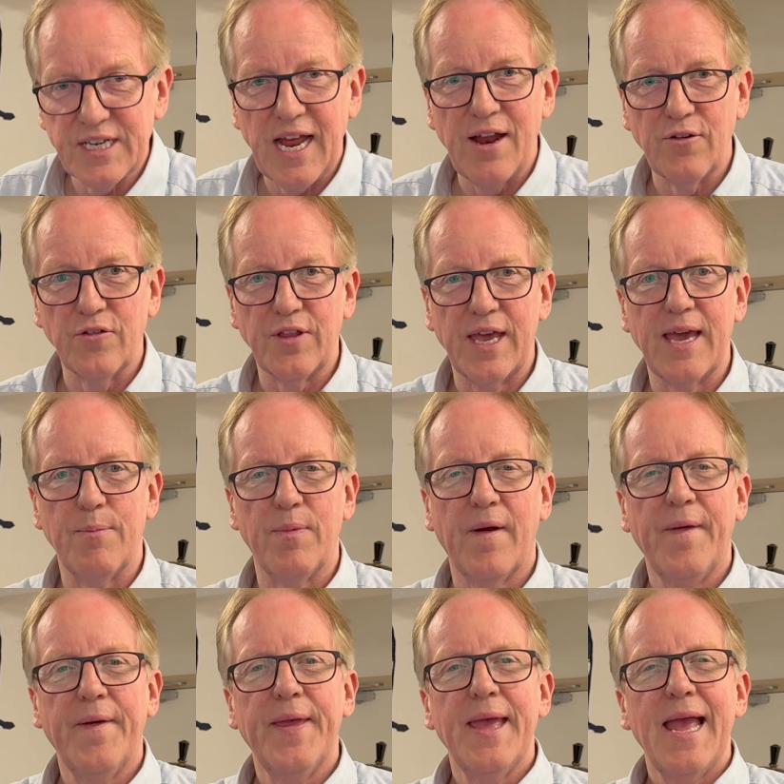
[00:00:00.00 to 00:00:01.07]
down on the hip.
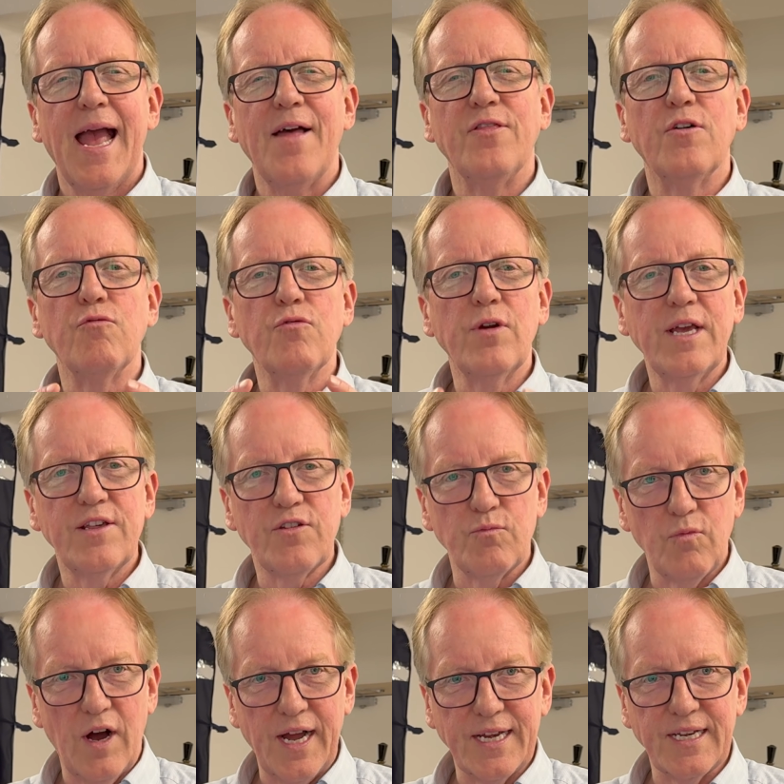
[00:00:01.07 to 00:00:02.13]
And the reason
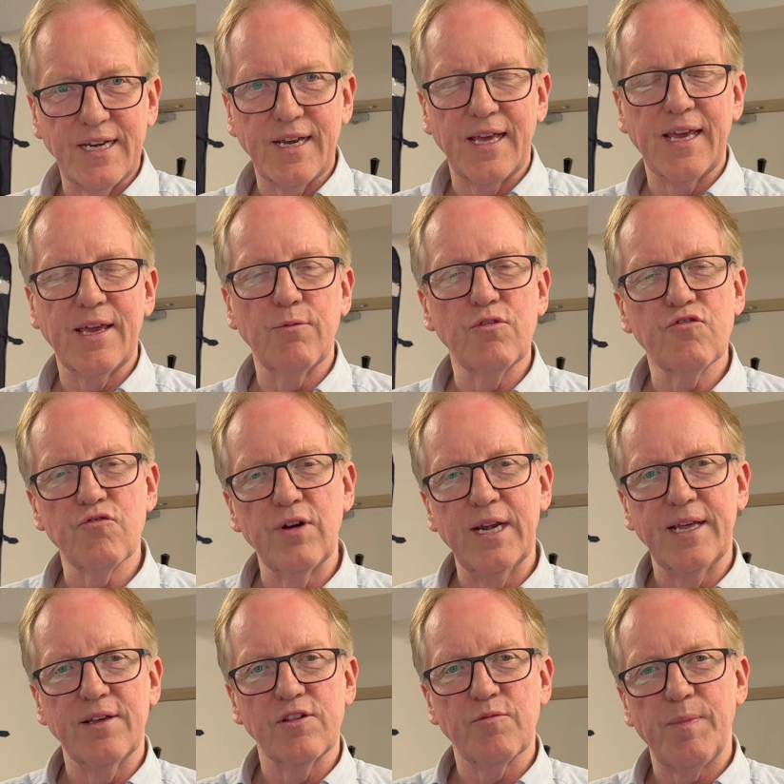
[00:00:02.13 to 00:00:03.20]
why he did it, he was really
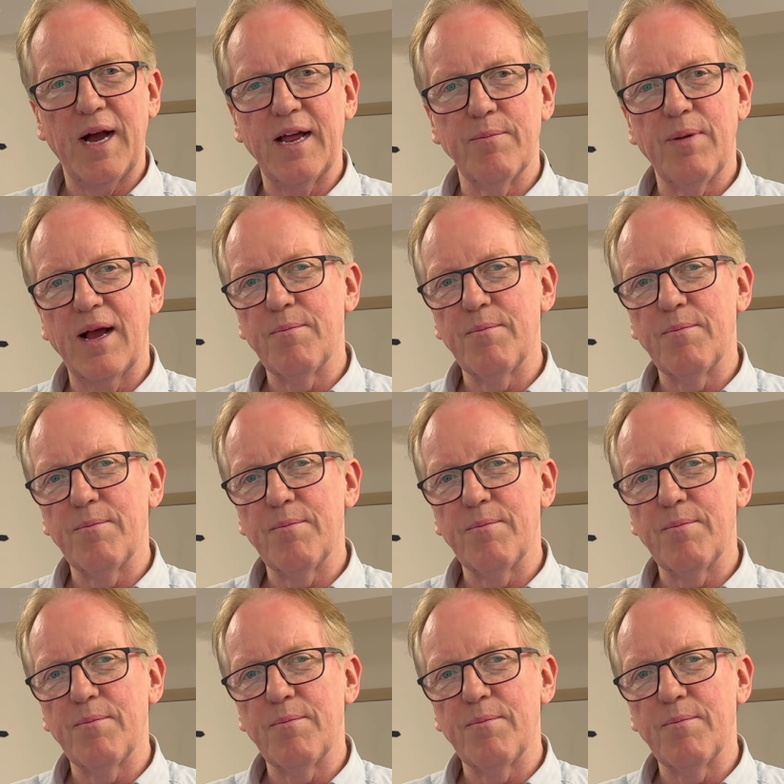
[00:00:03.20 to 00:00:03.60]
inspired by